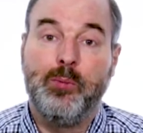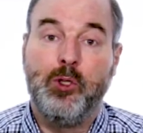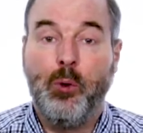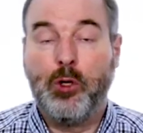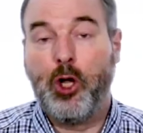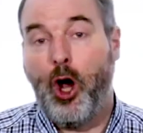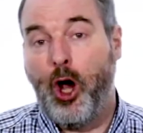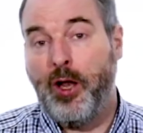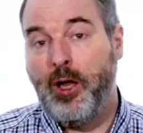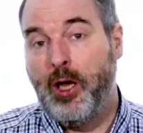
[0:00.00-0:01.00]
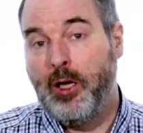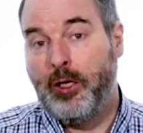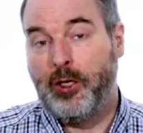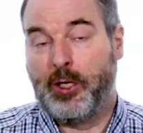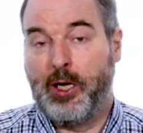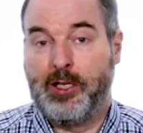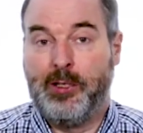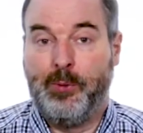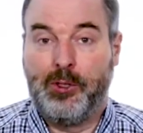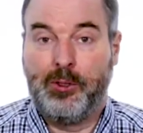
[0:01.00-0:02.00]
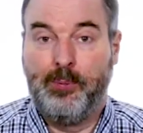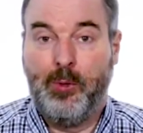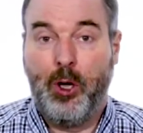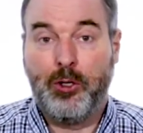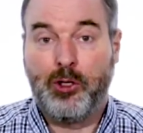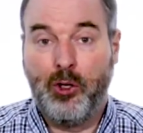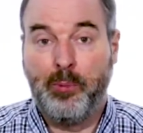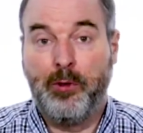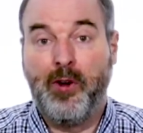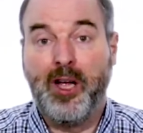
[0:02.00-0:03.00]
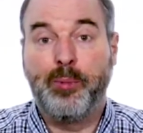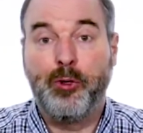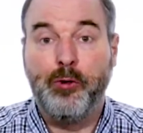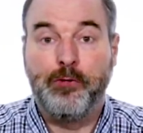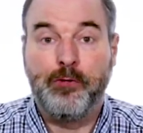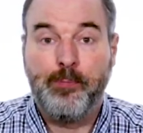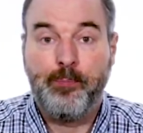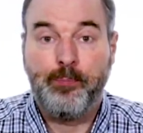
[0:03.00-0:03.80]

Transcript: Don't con your customers. Also, provide proof.